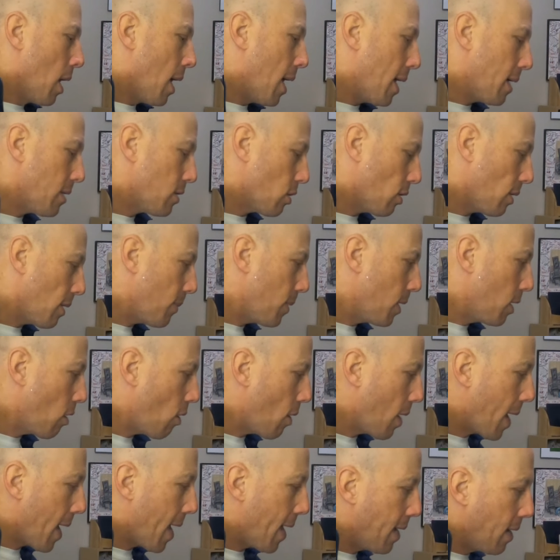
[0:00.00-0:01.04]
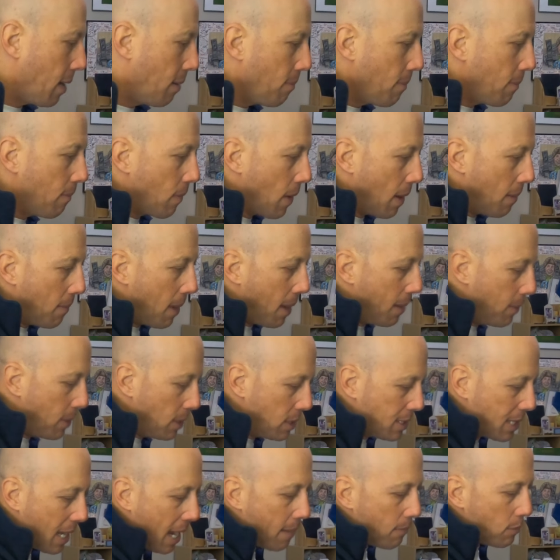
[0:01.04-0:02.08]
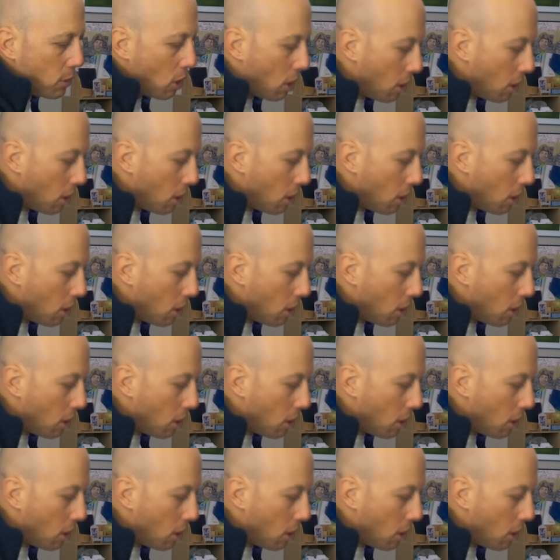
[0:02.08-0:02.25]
So let me go ahead and maybe stop